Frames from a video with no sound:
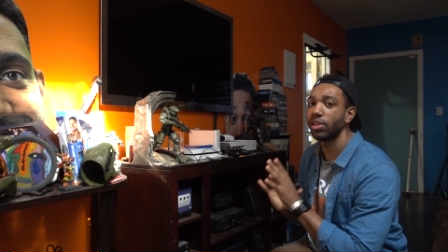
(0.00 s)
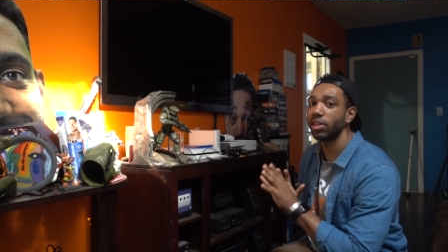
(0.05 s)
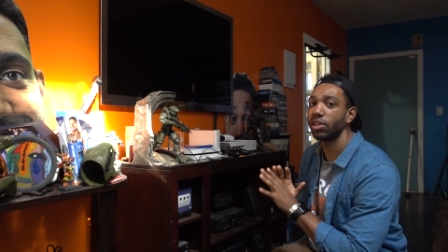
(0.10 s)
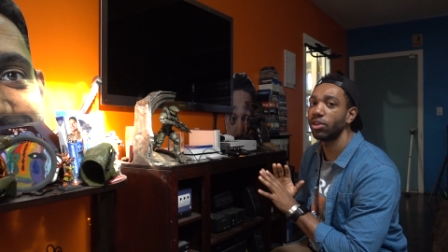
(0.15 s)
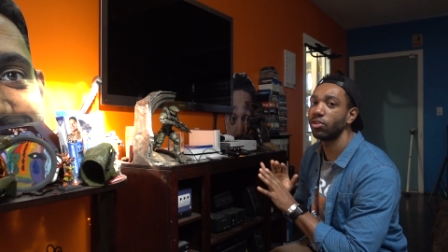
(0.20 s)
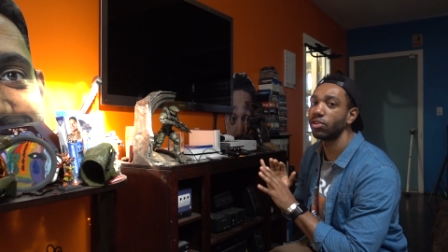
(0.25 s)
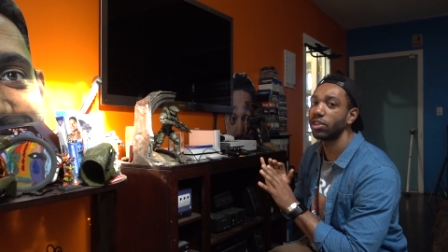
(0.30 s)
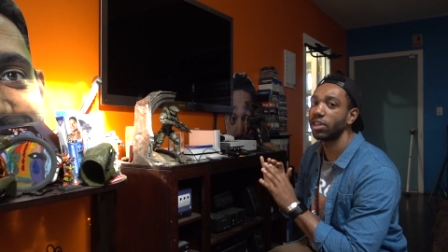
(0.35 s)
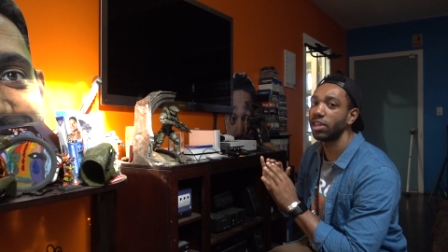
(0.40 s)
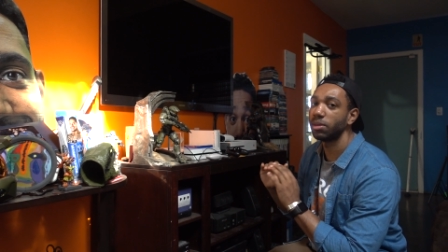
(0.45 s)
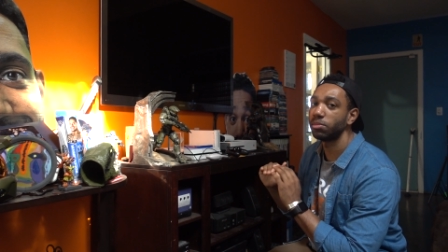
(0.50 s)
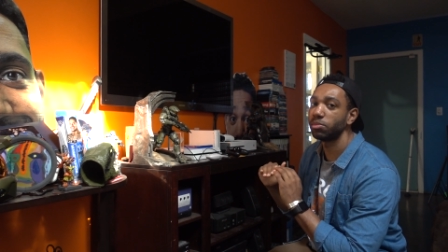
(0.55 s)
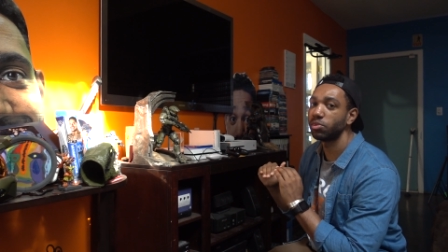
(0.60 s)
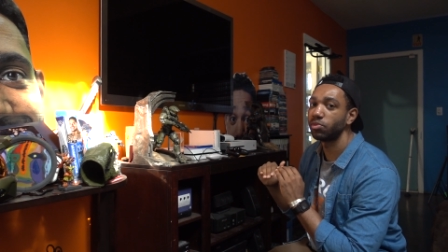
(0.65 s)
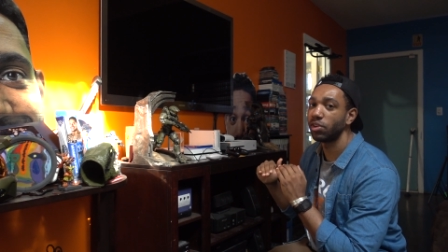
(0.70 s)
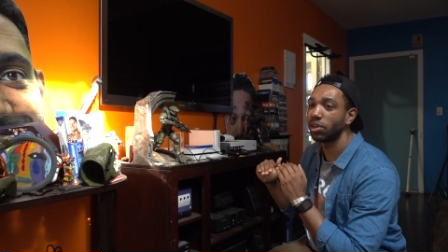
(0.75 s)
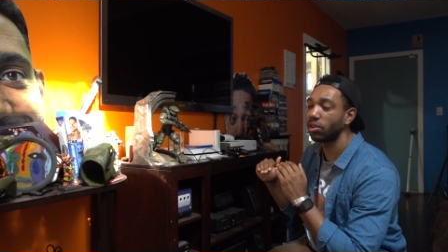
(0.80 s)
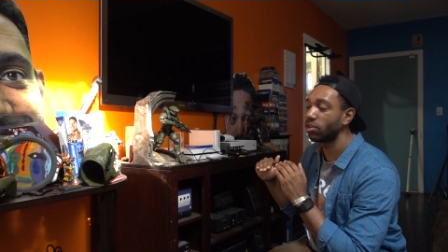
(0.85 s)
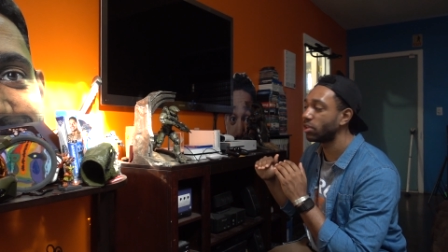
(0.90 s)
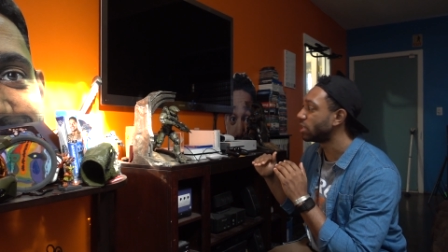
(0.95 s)
video games
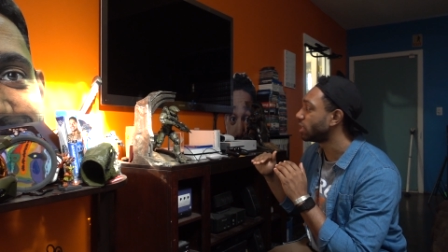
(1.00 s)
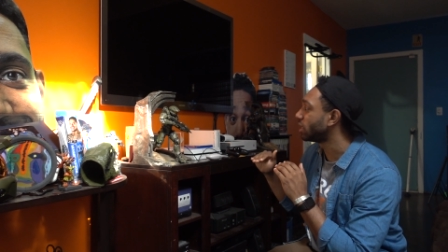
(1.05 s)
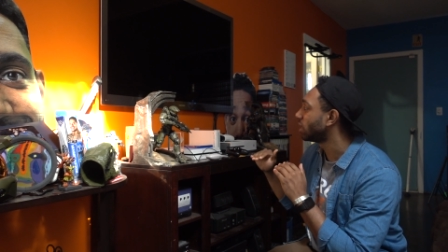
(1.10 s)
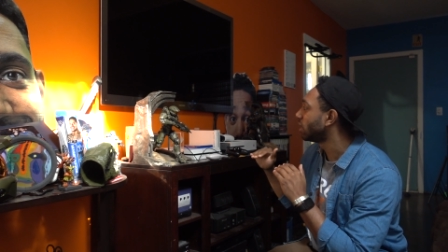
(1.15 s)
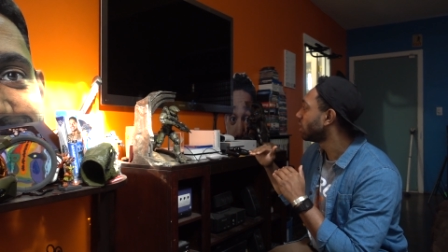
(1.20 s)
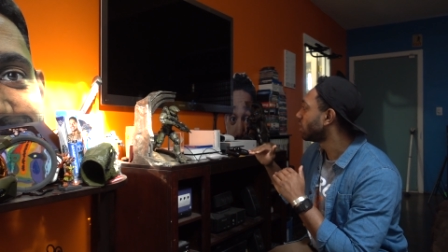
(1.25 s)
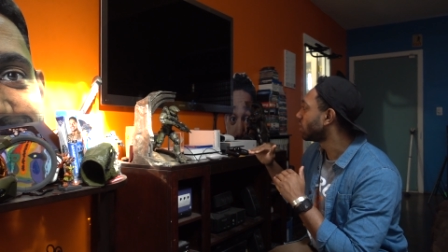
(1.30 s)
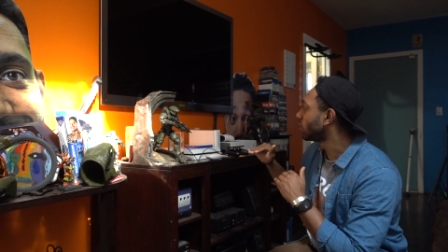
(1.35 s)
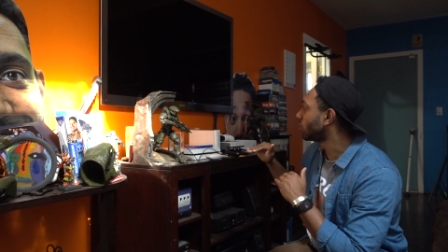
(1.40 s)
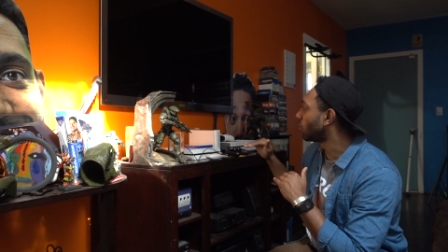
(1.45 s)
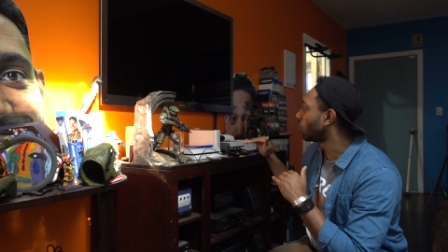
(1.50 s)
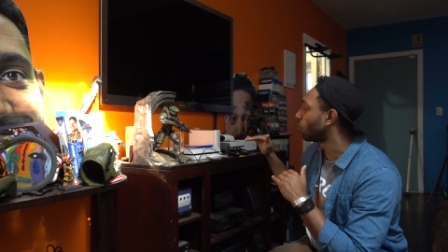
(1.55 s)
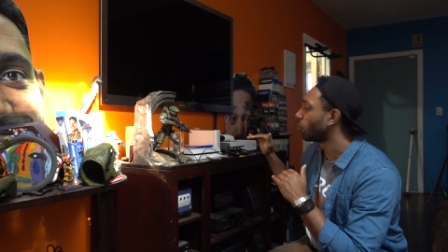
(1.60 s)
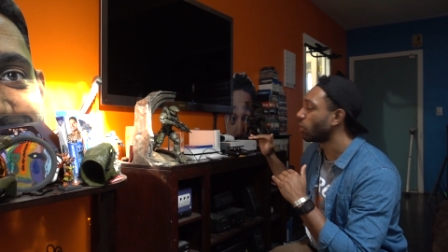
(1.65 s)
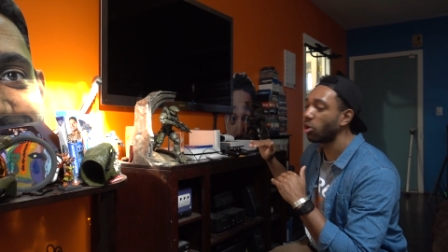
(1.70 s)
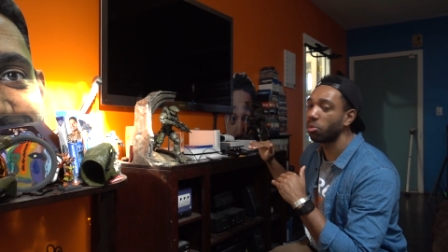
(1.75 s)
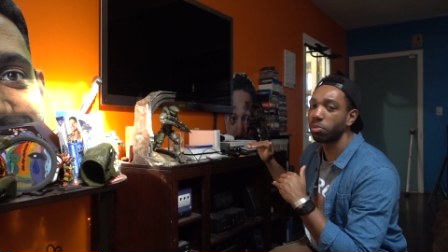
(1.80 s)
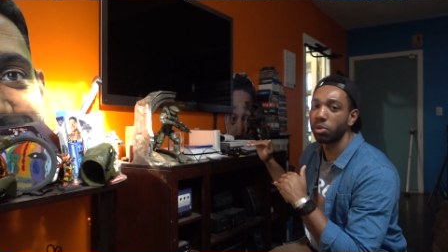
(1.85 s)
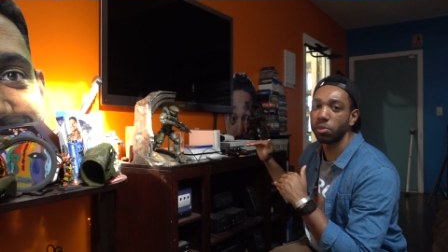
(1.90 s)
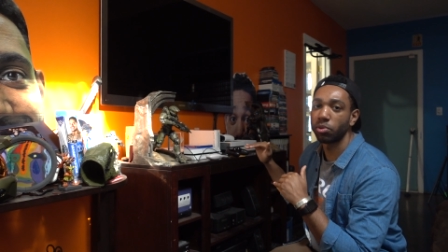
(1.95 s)
very,
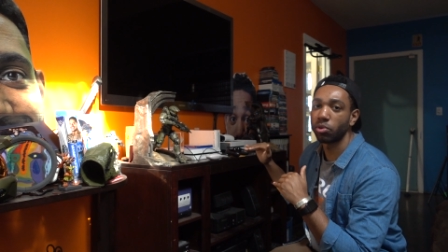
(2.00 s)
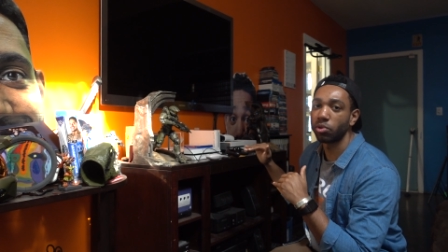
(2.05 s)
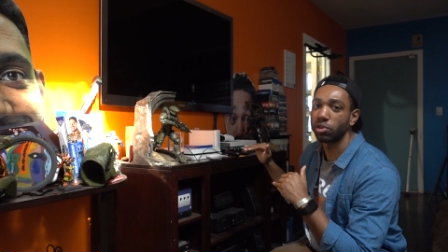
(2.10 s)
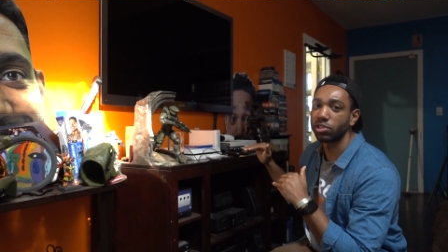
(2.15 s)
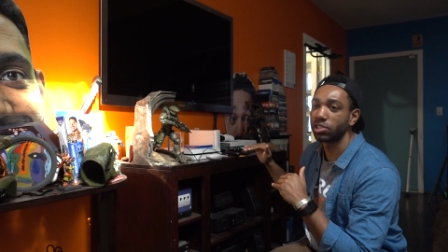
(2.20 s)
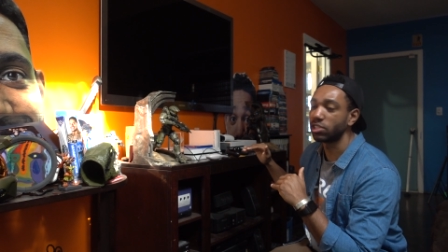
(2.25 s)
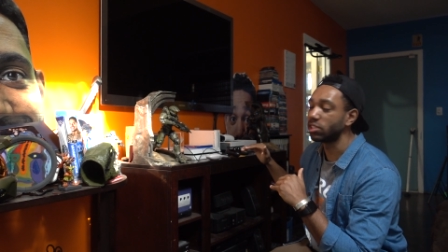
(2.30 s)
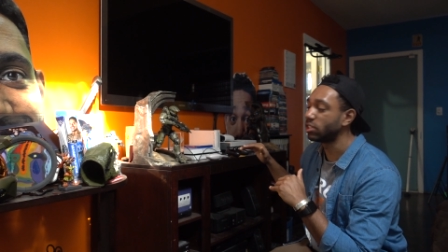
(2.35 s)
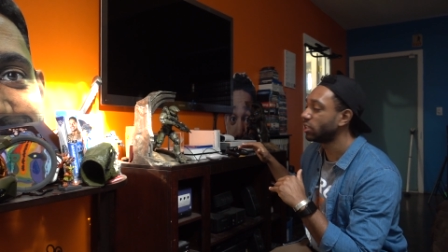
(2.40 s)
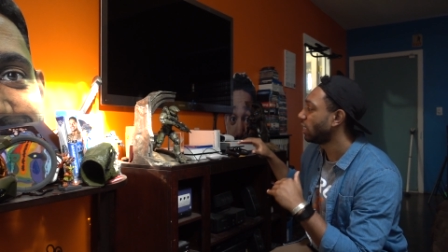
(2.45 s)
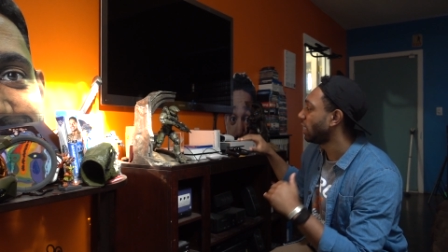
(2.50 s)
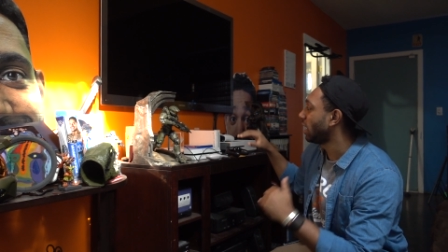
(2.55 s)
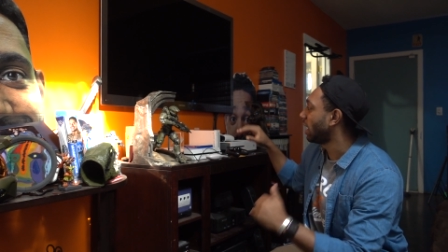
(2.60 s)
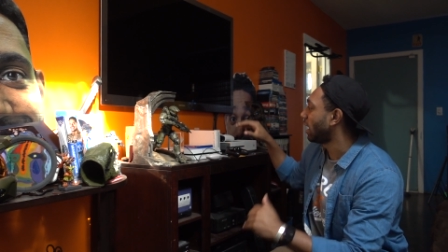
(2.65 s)
well proportioned,